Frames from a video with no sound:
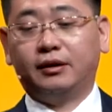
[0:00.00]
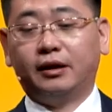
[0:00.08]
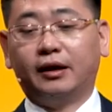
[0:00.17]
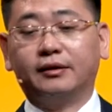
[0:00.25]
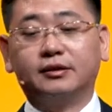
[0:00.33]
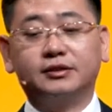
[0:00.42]

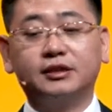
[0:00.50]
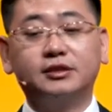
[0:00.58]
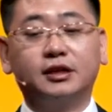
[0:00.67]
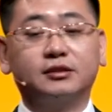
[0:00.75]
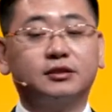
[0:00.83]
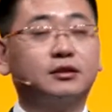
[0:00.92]
And this
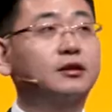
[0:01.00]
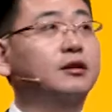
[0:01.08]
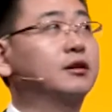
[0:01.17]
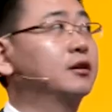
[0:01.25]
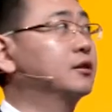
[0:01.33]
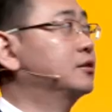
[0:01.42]
is
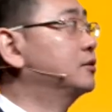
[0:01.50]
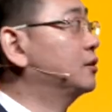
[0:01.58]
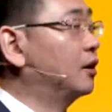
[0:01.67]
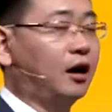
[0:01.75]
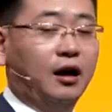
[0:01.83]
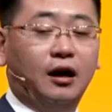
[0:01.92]

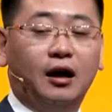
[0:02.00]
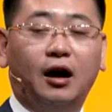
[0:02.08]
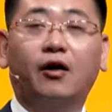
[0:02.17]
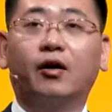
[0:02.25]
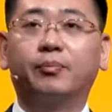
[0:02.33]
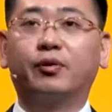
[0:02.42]

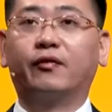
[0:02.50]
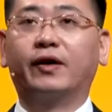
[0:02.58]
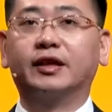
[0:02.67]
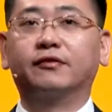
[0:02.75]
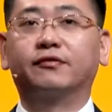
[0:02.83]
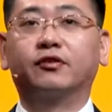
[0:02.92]
our
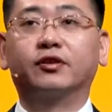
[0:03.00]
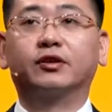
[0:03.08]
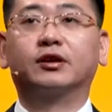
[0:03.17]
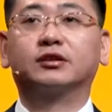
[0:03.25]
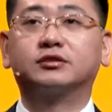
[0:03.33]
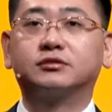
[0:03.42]
provider for
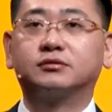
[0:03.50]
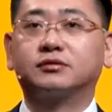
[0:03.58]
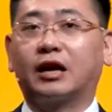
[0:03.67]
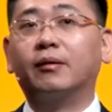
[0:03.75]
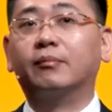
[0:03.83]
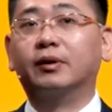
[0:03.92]
the
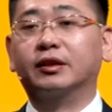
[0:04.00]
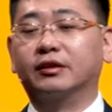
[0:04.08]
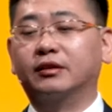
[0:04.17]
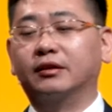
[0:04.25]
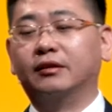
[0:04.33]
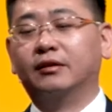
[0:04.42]

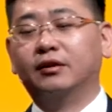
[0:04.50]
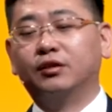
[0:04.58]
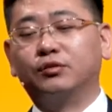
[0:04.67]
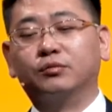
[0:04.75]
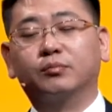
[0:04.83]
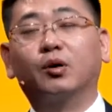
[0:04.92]
government
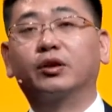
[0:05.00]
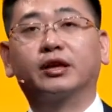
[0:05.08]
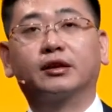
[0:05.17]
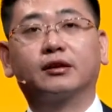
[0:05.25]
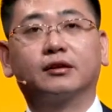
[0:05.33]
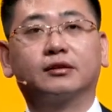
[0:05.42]
to
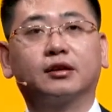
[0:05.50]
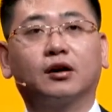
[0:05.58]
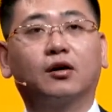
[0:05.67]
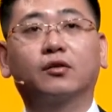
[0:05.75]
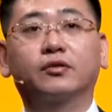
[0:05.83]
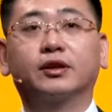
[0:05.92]
monitor
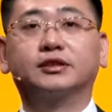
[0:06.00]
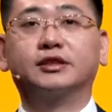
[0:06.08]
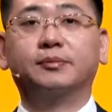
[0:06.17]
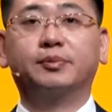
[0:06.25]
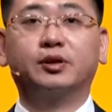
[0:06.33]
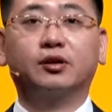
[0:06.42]
all the
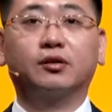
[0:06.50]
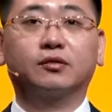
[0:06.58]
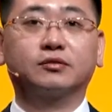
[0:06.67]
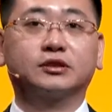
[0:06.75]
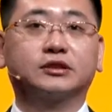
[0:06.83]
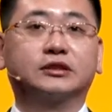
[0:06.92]

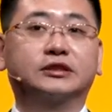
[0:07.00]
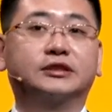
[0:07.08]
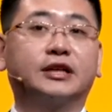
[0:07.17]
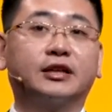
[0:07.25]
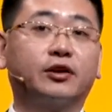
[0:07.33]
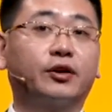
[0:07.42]
CPOs
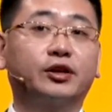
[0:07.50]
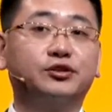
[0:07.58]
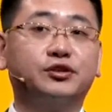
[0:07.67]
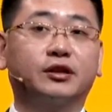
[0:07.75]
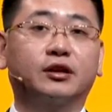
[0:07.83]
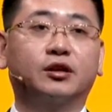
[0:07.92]

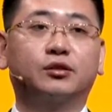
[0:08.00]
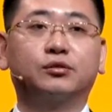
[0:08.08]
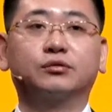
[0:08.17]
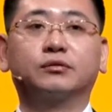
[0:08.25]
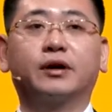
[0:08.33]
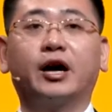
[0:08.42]
situation,
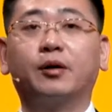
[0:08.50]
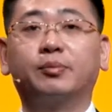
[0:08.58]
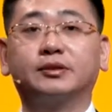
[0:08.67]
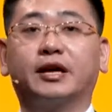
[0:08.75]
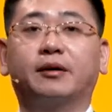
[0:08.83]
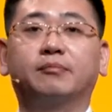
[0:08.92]
to help
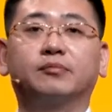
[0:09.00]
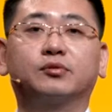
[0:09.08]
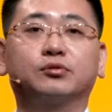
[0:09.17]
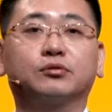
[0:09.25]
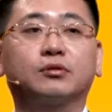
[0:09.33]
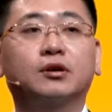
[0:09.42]
them
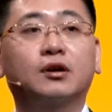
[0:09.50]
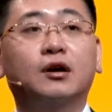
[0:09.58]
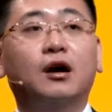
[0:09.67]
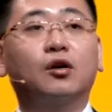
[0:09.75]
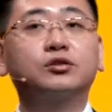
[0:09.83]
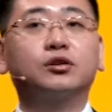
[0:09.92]
to.
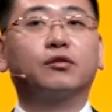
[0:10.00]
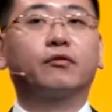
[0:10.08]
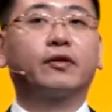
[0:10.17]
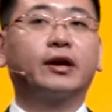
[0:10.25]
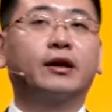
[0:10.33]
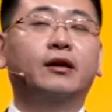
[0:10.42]
Also
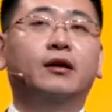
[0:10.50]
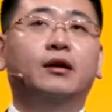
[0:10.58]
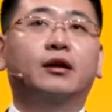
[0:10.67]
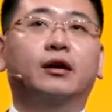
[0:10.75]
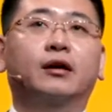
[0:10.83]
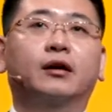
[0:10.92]

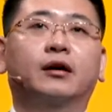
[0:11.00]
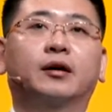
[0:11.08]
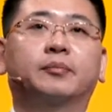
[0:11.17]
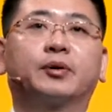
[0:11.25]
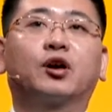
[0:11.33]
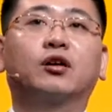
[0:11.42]

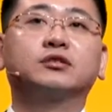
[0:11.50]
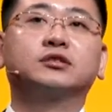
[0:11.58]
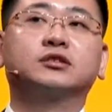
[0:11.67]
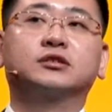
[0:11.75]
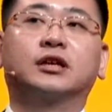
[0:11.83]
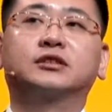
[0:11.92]
because
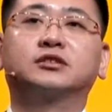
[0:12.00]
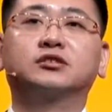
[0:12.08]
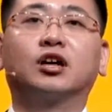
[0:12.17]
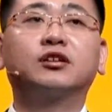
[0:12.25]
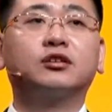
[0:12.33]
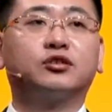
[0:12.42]
it's
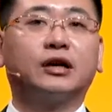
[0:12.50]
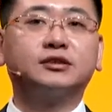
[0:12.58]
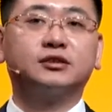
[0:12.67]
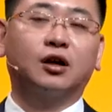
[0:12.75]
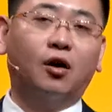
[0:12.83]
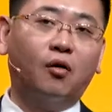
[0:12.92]
not
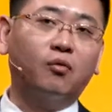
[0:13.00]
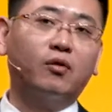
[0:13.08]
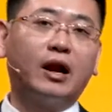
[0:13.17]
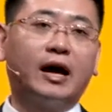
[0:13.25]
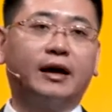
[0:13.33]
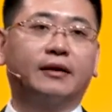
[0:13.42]
just
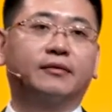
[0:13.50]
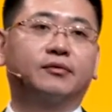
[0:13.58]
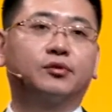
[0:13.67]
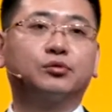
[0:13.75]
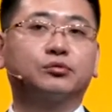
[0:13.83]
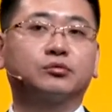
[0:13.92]
online
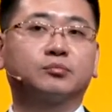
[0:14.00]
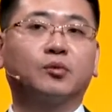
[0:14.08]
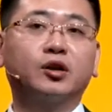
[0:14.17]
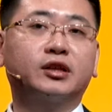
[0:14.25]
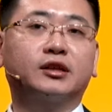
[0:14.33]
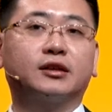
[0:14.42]
to
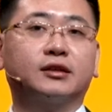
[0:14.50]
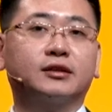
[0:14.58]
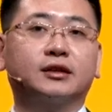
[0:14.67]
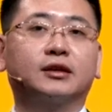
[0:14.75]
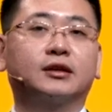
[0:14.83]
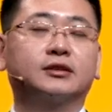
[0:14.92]
monitor
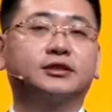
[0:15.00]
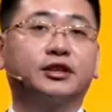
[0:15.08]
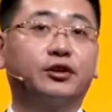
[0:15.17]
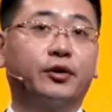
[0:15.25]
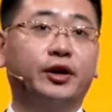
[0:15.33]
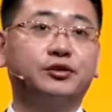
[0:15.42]
the
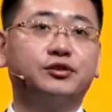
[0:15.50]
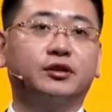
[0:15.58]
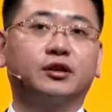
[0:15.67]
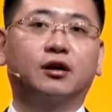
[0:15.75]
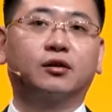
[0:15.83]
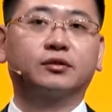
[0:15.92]
situation
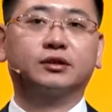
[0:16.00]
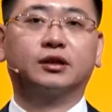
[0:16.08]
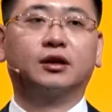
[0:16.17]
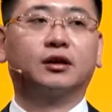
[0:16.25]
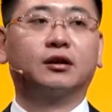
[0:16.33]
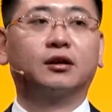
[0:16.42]
of
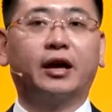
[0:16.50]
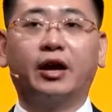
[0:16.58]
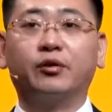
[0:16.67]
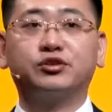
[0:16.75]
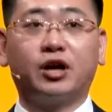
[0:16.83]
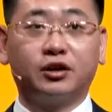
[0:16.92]
the
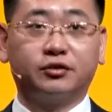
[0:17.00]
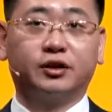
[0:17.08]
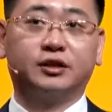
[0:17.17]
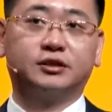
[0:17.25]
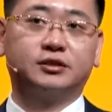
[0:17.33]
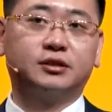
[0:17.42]
electric
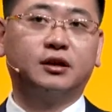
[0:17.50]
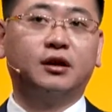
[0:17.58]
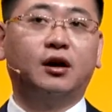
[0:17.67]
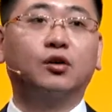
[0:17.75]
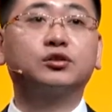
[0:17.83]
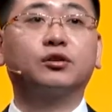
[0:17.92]
chargers.
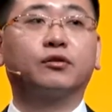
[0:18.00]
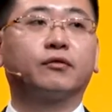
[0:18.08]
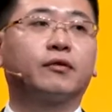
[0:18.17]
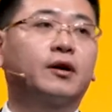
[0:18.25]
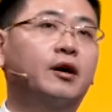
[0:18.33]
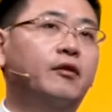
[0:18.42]

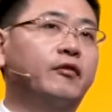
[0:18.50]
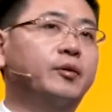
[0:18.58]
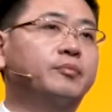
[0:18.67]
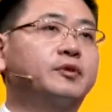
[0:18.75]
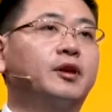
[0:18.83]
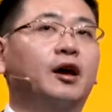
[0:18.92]
Also
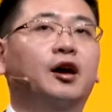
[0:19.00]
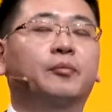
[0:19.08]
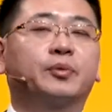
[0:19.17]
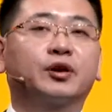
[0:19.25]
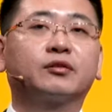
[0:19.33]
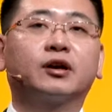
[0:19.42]
we
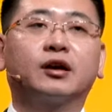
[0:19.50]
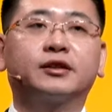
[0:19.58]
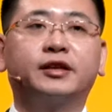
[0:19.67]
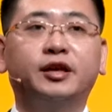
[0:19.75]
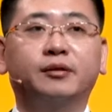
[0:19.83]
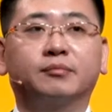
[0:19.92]
build
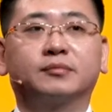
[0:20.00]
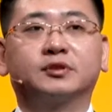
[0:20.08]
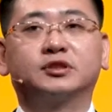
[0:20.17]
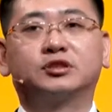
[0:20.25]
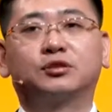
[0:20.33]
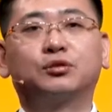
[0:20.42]

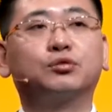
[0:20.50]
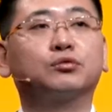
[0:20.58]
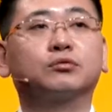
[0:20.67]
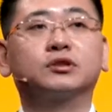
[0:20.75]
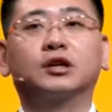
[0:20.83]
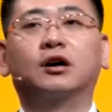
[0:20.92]
teams
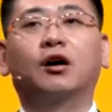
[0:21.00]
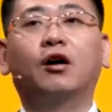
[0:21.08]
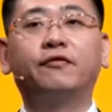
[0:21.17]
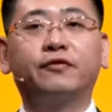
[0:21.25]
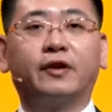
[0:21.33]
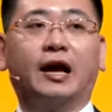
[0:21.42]
to the
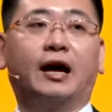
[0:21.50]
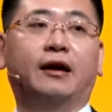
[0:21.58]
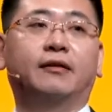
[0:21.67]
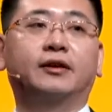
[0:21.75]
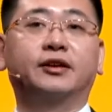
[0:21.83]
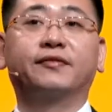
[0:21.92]

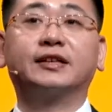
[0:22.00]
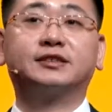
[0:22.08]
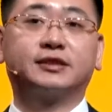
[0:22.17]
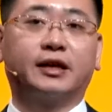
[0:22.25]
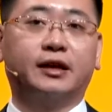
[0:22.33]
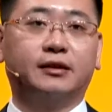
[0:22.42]
offline
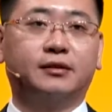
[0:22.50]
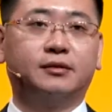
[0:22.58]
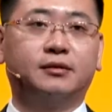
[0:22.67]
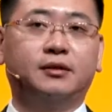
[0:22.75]
investigate,